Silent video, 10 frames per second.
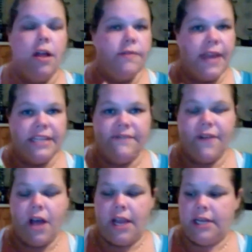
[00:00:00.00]
That's
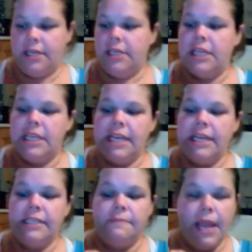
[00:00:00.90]
fine.
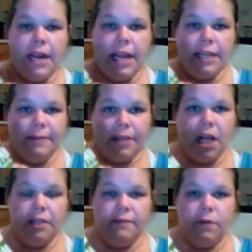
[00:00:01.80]
This mayonnaise with
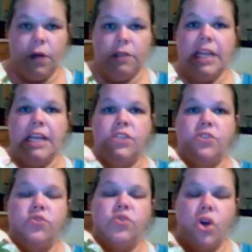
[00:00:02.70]
olive oil tastes
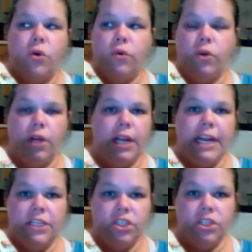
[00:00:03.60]
so good. It
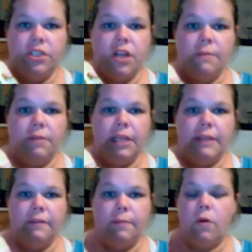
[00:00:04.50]
is just
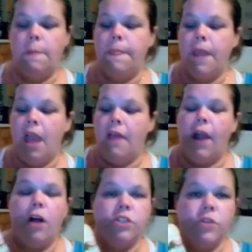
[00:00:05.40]
unbelievable. They
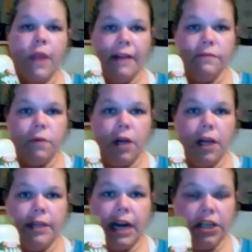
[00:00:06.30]
also have
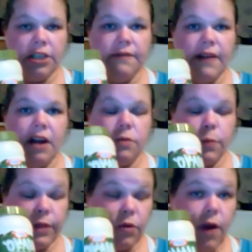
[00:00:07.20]
one that I just found
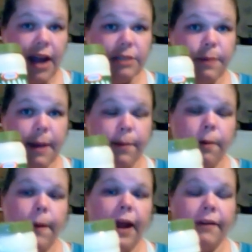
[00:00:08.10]
with cracked pepper,
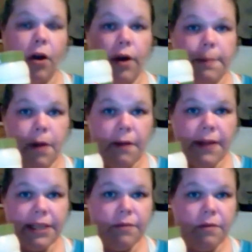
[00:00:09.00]
but I already bought
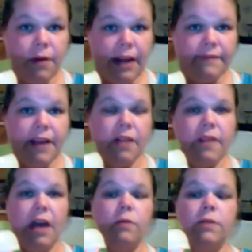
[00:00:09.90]
this one when I found
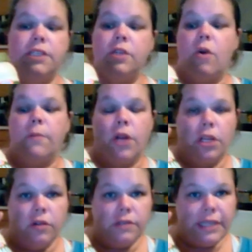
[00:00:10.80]
that one, so I'm going to
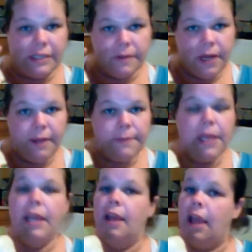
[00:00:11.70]
use this one up,
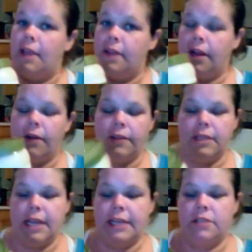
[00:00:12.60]
and then I'll get
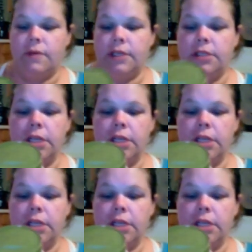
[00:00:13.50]
the next one.